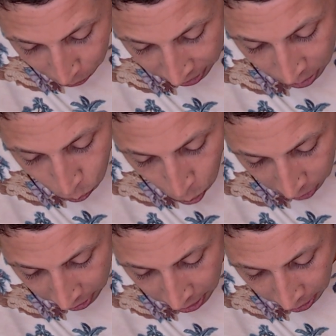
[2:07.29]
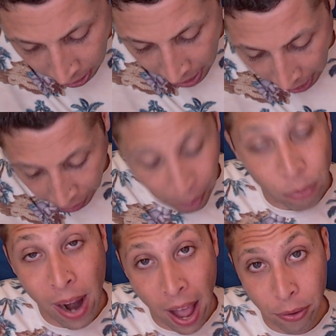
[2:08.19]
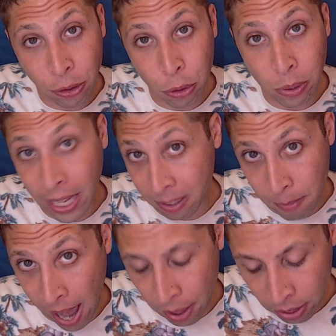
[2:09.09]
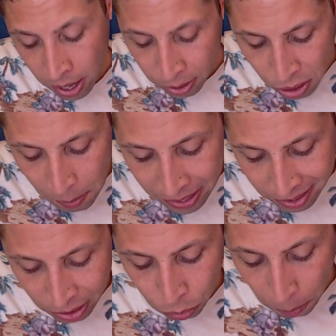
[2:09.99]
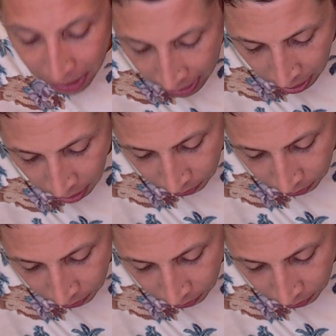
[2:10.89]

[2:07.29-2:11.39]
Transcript: things that work here, and I'd rather do less math. So that means let's repeat the